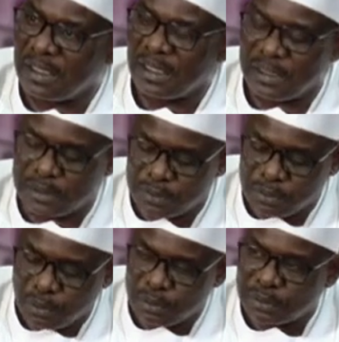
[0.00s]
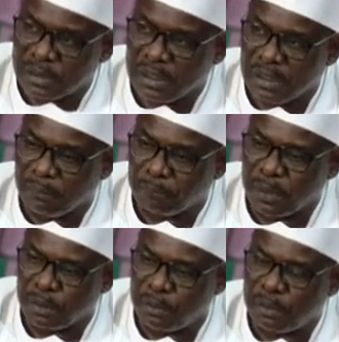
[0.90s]
It is not
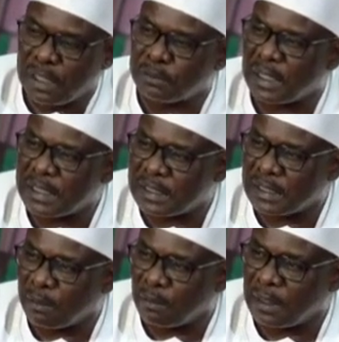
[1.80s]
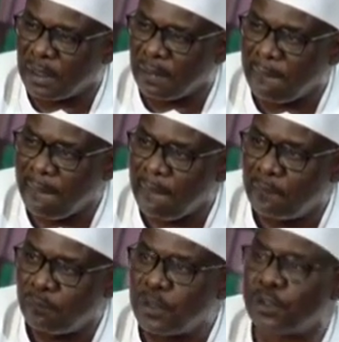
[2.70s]
peculiar to Nigeria only.
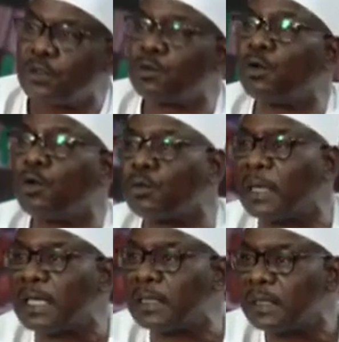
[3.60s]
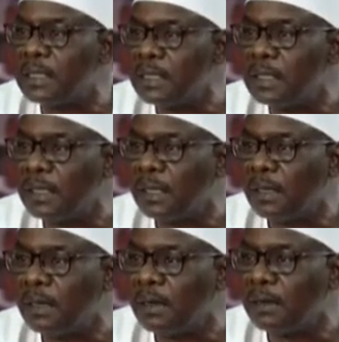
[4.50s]
It is worldwide. Mm
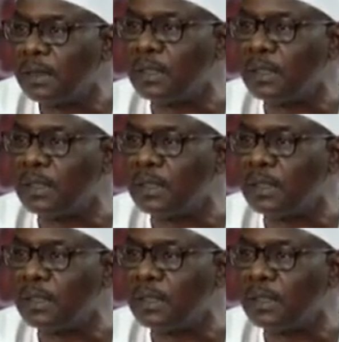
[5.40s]
the